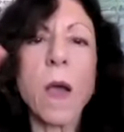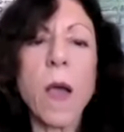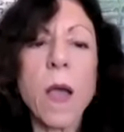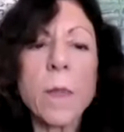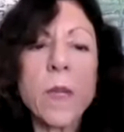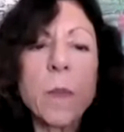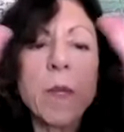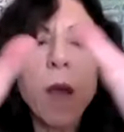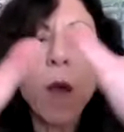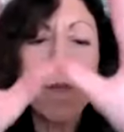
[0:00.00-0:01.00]
I'm going to
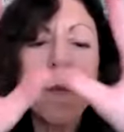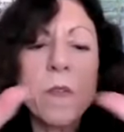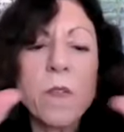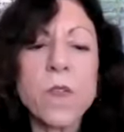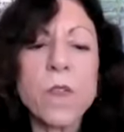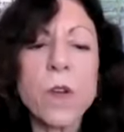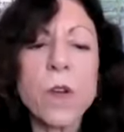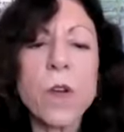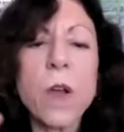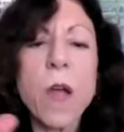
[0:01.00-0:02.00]
be helping
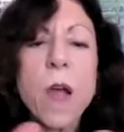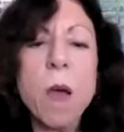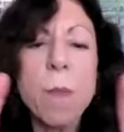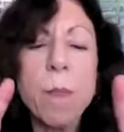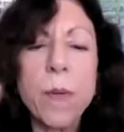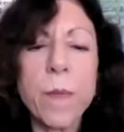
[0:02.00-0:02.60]
stir up